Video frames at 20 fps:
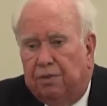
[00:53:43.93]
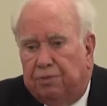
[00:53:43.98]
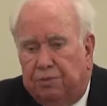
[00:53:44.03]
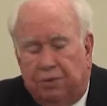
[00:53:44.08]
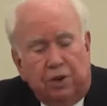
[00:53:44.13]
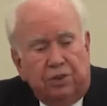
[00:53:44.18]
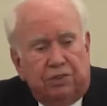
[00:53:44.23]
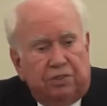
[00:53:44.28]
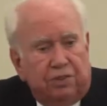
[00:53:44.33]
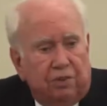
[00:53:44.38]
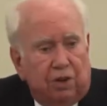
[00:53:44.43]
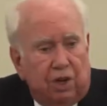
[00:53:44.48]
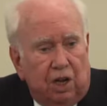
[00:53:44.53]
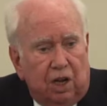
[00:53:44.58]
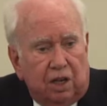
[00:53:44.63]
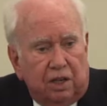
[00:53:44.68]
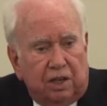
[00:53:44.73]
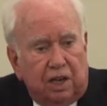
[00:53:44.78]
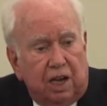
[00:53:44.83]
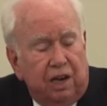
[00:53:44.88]
first of
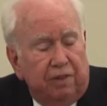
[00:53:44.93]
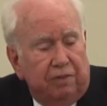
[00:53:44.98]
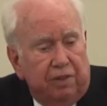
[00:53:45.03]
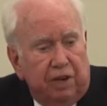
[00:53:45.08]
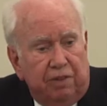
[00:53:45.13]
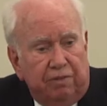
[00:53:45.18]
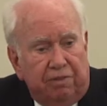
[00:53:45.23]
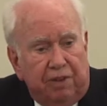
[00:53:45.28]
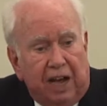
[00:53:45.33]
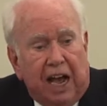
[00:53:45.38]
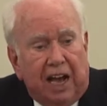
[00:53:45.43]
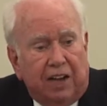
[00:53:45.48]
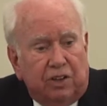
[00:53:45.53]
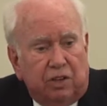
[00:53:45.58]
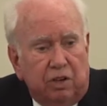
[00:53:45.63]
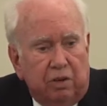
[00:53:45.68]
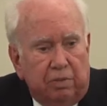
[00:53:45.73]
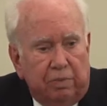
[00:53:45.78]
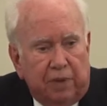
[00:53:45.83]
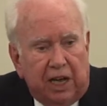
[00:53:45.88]
all, kind of in a
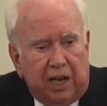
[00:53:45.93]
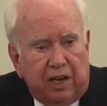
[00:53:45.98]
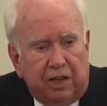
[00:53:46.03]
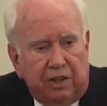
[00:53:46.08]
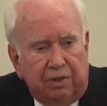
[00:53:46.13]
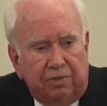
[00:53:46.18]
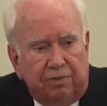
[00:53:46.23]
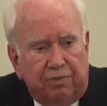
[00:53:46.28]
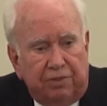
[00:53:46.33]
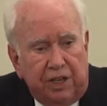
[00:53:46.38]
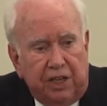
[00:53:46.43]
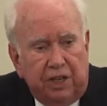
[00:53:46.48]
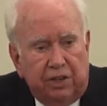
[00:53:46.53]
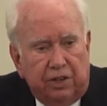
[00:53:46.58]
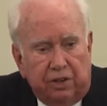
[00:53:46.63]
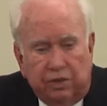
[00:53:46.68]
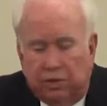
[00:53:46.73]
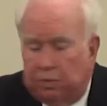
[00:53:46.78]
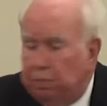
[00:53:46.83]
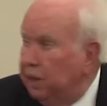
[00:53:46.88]
vacuum out in the
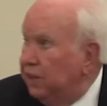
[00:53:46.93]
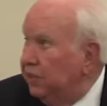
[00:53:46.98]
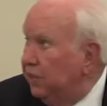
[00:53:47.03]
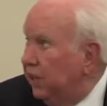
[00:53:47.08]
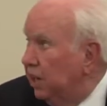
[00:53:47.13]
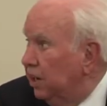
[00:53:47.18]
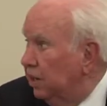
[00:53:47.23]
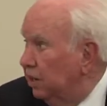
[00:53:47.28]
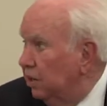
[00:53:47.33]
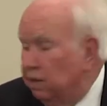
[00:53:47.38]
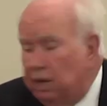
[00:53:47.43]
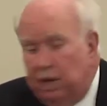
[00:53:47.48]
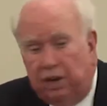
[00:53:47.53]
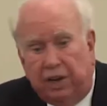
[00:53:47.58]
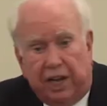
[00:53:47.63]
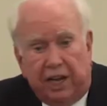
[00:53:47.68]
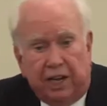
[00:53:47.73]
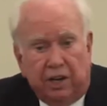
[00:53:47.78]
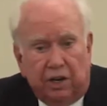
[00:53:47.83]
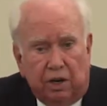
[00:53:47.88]
fields, but then
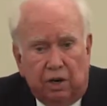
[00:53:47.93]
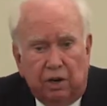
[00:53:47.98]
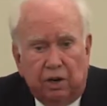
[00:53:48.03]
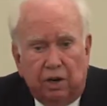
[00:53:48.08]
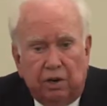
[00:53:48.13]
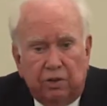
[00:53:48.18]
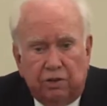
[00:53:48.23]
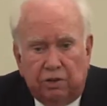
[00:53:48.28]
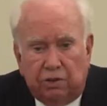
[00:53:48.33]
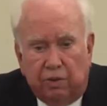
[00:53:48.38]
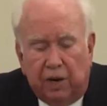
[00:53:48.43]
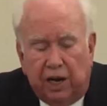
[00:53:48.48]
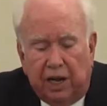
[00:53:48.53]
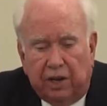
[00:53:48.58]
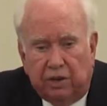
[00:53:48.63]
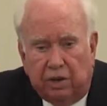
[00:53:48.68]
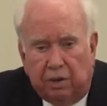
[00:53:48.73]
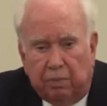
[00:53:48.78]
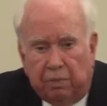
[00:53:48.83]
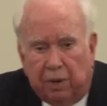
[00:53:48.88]
later
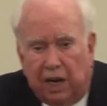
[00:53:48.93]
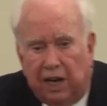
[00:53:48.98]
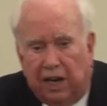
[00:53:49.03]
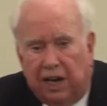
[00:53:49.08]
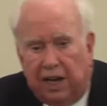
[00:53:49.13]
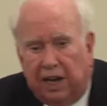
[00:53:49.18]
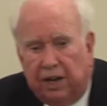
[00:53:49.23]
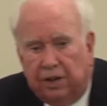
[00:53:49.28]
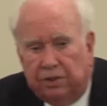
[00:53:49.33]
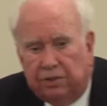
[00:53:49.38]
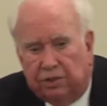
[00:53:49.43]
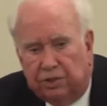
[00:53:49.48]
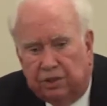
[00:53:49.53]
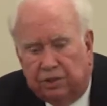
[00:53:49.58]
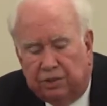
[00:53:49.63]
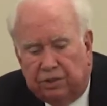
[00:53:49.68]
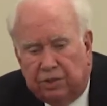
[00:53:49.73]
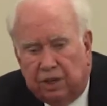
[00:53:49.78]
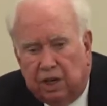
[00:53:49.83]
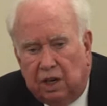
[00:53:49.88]
surrounded by
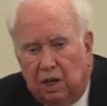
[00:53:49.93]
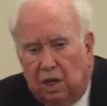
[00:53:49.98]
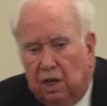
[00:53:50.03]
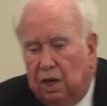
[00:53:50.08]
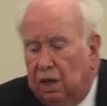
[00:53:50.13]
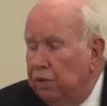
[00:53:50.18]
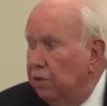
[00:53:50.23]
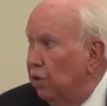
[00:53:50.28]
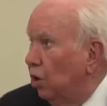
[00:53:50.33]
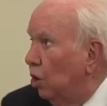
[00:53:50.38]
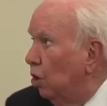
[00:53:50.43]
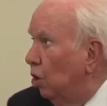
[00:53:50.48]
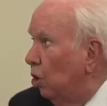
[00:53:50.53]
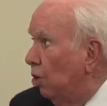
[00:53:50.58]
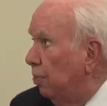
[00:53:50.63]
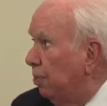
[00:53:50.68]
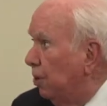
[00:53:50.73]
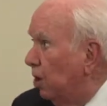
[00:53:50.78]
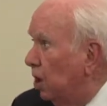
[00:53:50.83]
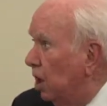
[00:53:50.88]
houses. The whole
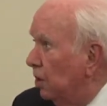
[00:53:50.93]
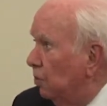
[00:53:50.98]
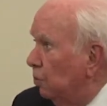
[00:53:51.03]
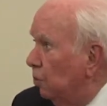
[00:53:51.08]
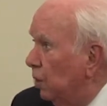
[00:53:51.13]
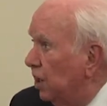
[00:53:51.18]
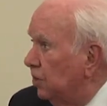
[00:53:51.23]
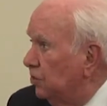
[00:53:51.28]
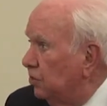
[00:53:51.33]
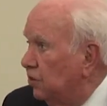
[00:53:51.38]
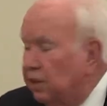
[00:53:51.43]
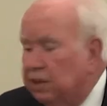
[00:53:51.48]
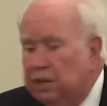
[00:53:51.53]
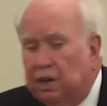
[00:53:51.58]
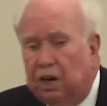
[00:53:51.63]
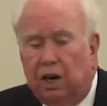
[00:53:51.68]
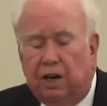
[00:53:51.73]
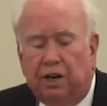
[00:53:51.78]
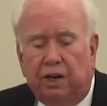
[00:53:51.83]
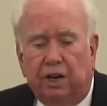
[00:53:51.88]
part west of the
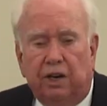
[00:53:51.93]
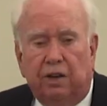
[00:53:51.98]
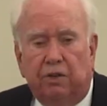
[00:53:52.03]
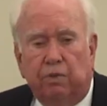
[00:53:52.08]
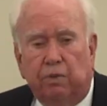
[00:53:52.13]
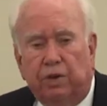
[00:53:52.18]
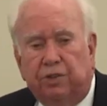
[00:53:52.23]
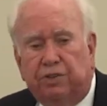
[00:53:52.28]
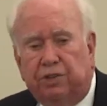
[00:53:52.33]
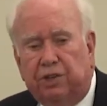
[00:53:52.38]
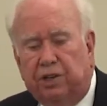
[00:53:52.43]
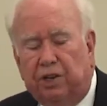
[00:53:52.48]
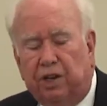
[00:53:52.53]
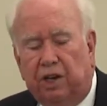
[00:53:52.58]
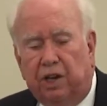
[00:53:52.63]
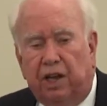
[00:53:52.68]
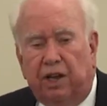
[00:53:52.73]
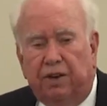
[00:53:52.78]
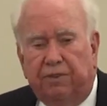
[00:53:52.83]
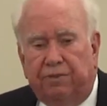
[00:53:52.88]
garden, in other words, to the
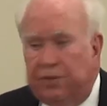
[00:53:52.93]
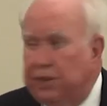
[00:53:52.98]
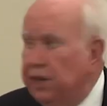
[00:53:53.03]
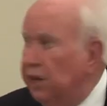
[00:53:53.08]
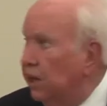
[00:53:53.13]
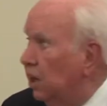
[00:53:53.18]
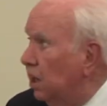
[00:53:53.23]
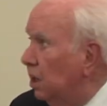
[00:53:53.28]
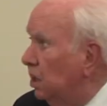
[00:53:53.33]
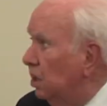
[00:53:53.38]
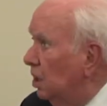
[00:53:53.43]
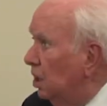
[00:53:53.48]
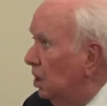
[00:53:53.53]
left there,